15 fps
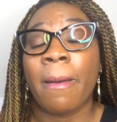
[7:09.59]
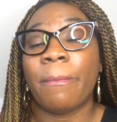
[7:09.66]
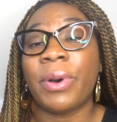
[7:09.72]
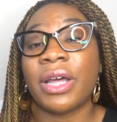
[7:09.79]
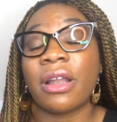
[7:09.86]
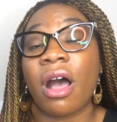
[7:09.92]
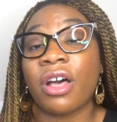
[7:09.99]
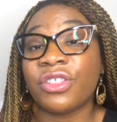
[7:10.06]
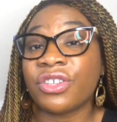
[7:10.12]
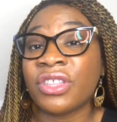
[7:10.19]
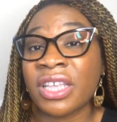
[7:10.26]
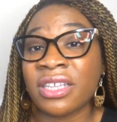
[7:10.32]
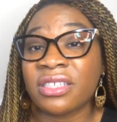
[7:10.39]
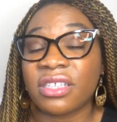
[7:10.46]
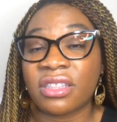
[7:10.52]
But other
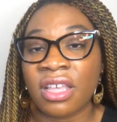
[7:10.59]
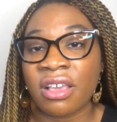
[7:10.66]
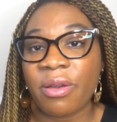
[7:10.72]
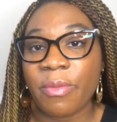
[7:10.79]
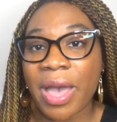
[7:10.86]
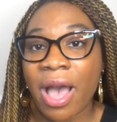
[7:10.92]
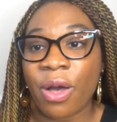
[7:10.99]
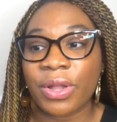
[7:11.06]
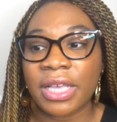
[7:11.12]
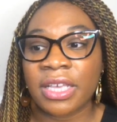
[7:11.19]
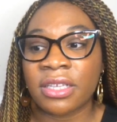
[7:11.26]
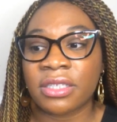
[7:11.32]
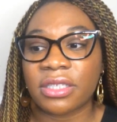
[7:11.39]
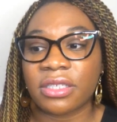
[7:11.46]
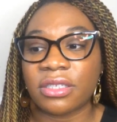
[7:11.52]
things to think about
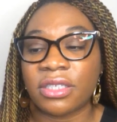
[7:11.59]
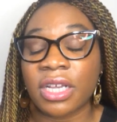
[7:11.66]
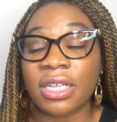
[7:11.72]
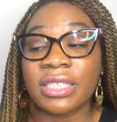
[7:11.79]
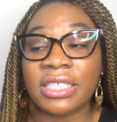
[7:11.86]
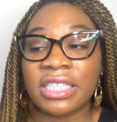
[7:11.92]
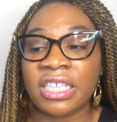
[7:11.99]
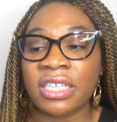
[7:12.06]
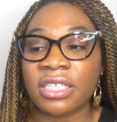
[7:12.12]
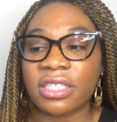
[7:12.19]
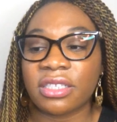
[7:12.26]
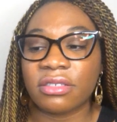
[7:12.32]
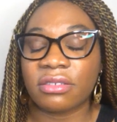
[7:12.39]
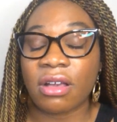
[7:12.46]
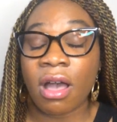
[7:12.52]
is, does
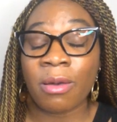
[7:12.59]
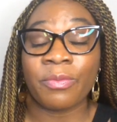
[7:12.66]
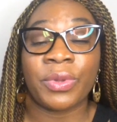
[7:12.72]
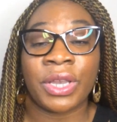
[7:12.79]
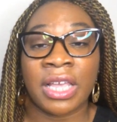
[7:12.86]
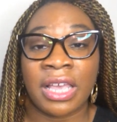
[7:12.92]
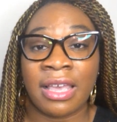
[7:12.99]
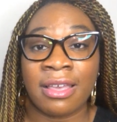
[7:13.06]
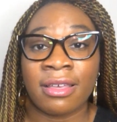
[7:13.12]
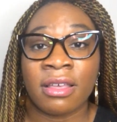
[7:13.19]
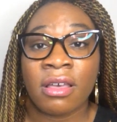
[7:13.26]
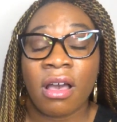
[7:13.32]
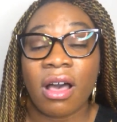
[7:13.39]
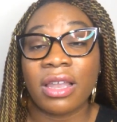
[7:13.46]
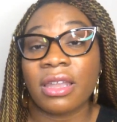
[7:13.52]
this company
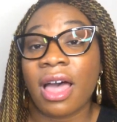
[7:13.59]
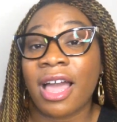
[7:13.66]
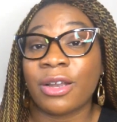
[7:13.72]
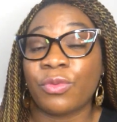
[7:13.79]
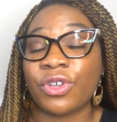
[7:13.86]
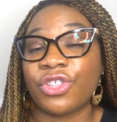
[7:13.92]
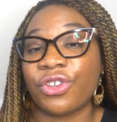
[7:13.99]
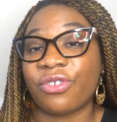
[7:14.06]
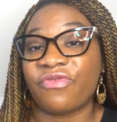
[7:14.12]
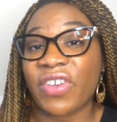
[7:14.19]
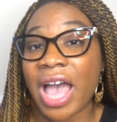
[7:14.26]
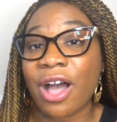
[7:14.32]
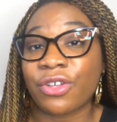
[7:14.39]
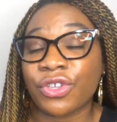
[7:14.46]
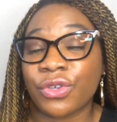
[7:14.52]
align with your
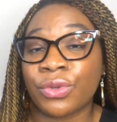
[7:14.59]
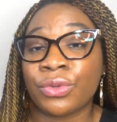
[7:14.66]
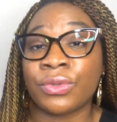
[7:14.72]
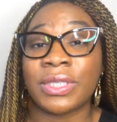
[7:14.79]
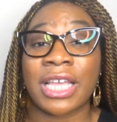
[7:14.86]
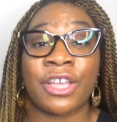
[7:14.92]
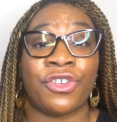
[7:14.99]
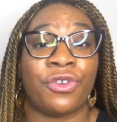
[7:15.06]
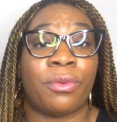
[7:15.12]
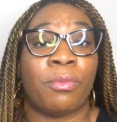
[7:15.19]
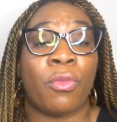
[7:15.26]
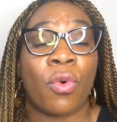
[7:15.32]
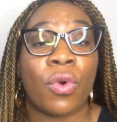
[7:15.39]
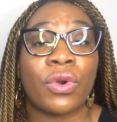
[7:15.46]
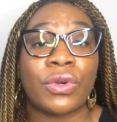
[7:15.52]
values and your
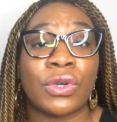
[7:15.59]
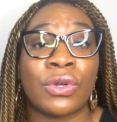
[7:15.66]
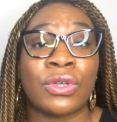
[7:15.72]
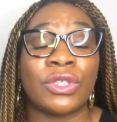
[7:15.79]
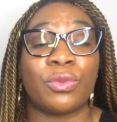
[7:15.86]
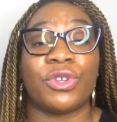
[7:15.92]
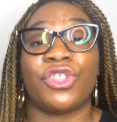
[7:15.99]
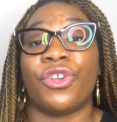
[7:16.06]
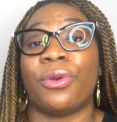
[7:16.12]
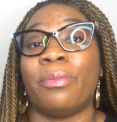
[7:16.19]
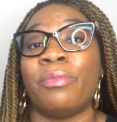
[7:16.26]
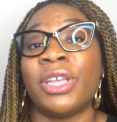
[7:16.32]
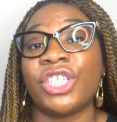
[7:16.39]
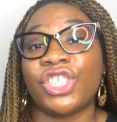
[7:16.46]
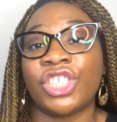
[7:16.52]
morals, with your
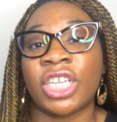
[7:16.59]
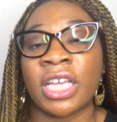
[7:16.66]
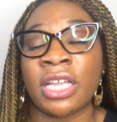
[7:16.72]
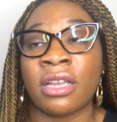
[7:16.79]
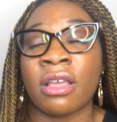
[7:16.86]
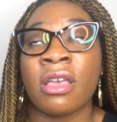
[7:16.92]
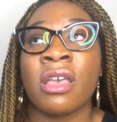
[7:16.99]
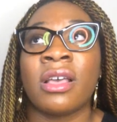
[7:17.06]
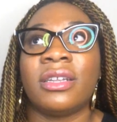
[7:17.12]
mission?